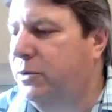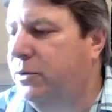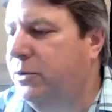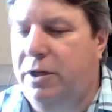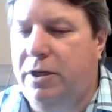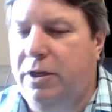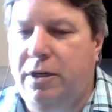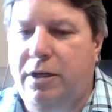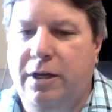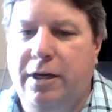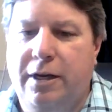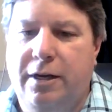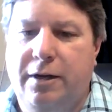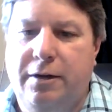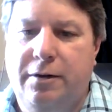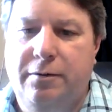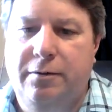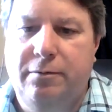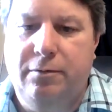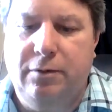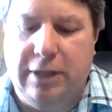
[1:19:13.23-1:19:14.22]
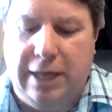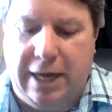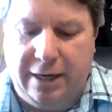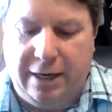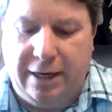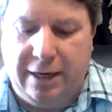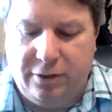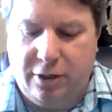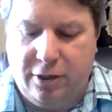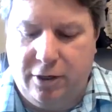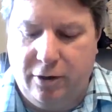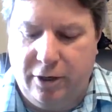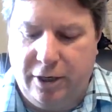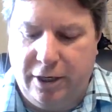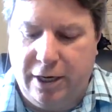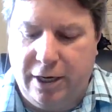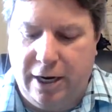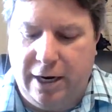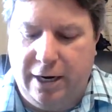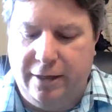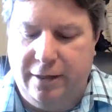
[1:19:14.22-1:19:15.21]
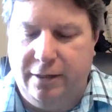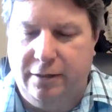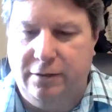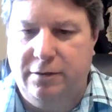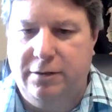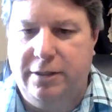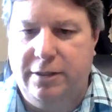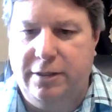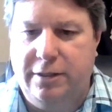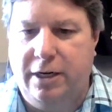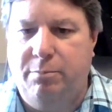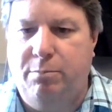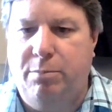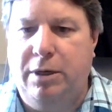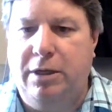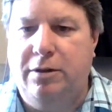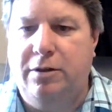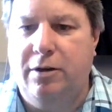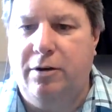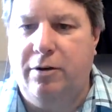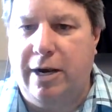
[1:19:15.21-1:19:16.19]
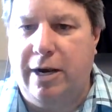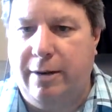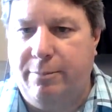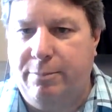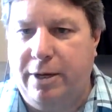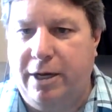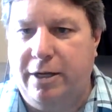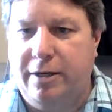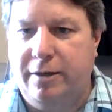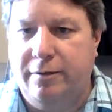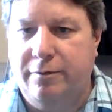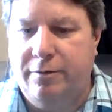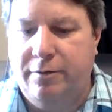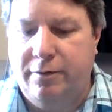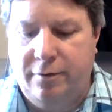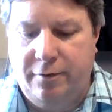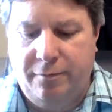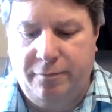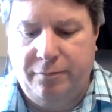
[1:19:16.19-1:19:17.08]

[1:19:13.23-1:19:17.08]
was the last security guy that Teddy beat the crap out of?